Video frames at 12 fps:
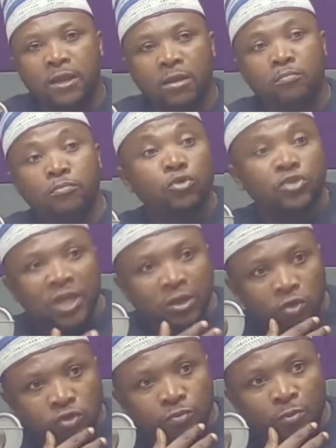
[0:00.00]
Borussia
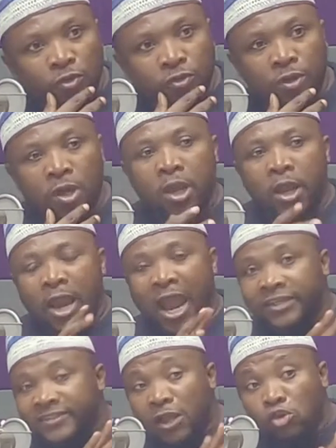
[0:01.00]
Dortmund. I
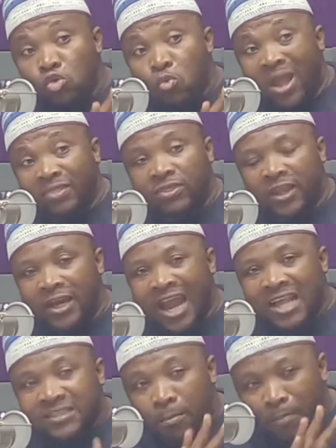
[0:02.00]
tell you one thing,
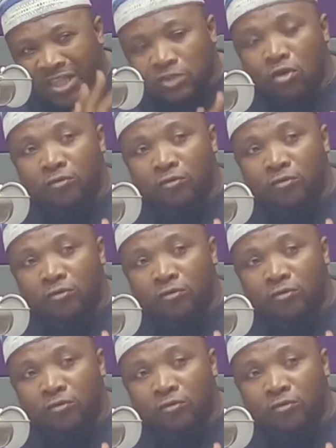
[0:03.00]
as a matter of